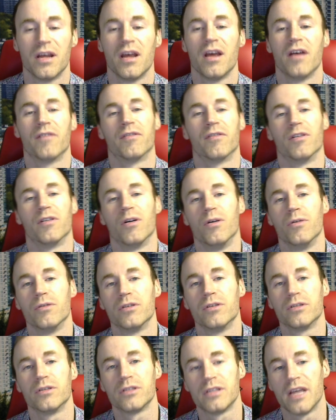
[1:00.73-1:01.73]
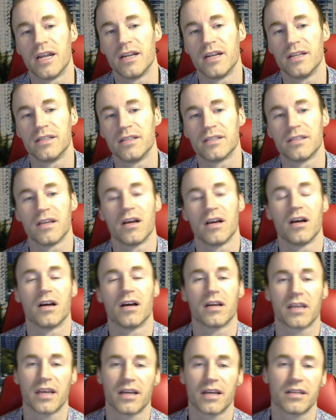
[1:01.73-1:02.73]
for owners, tenants,
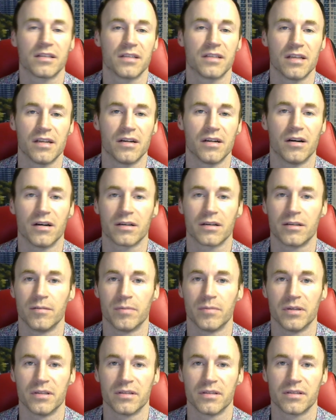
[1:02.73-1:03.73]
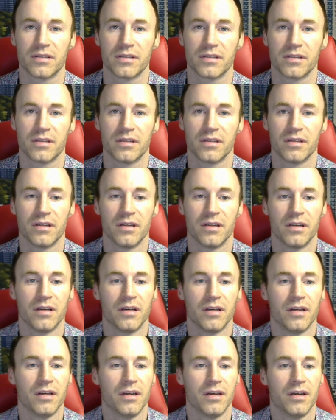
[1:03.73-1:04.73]
guests, and occupants.
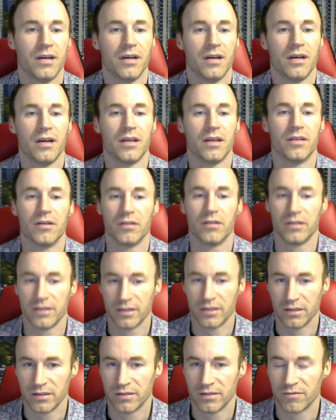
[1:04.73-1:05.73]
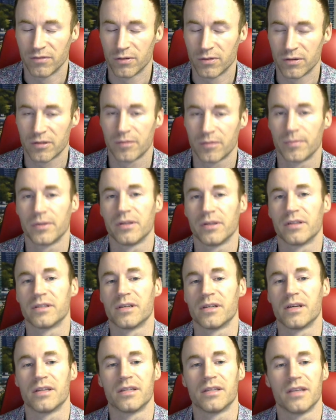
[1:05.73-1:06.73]
They're legally enforceable, as
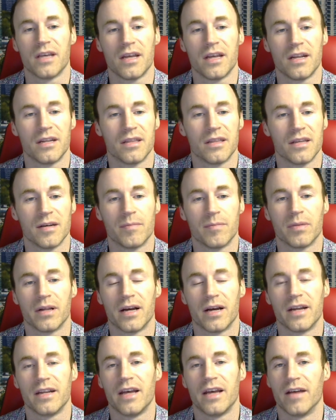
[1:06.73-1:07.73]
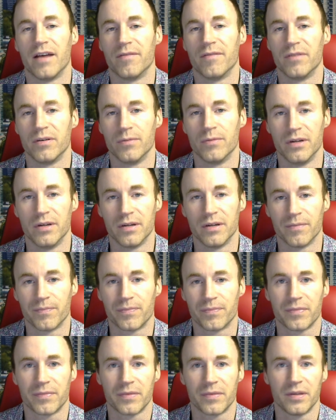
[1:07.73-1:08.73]
I said, and they apply to everyone.
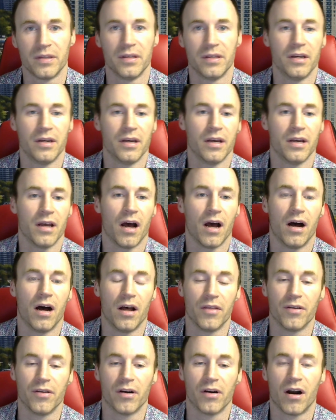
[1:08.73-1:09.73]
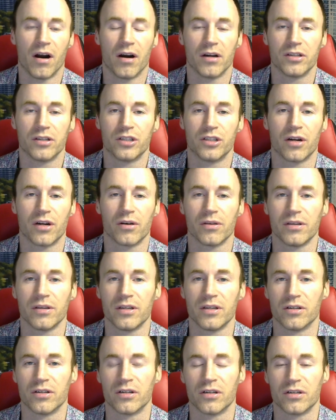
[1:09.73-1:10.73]
There are generally
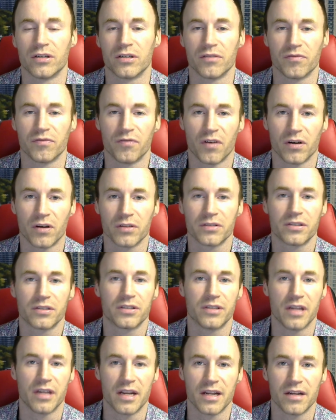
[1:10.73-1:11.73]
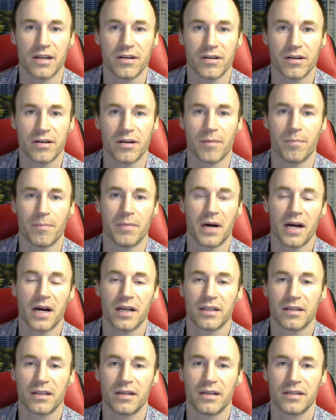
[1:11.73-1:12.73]
your default standard
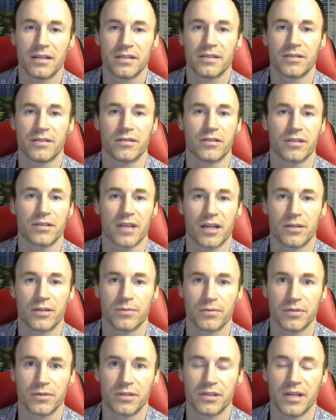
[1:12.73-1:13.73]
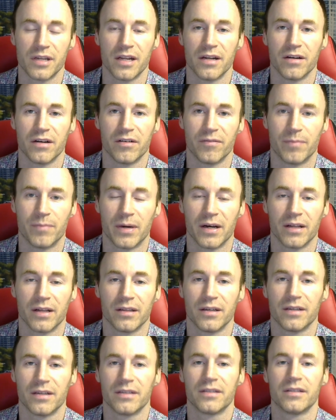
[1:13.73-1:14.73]
bylaws or scheduled standard of
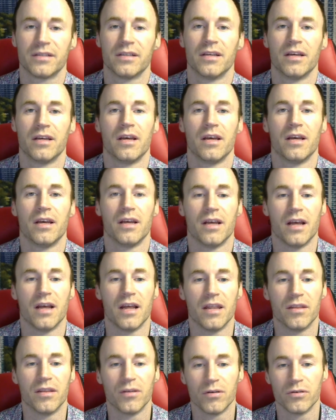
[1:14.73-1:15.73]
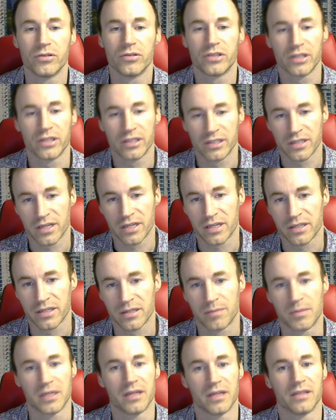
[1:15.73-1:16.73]
bylaws, and those
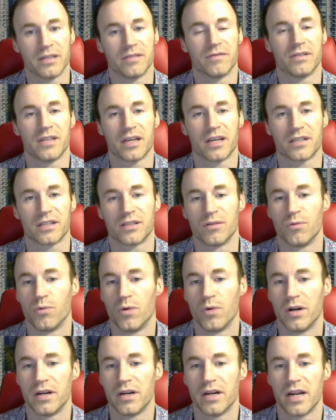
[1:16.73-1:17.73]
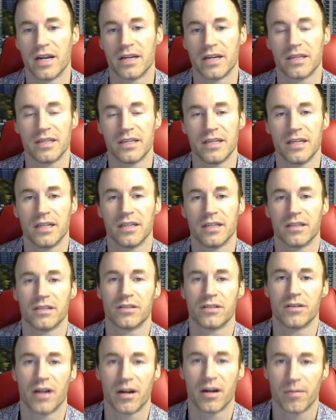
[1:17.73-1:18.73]
exist because of Section 119 of the Strata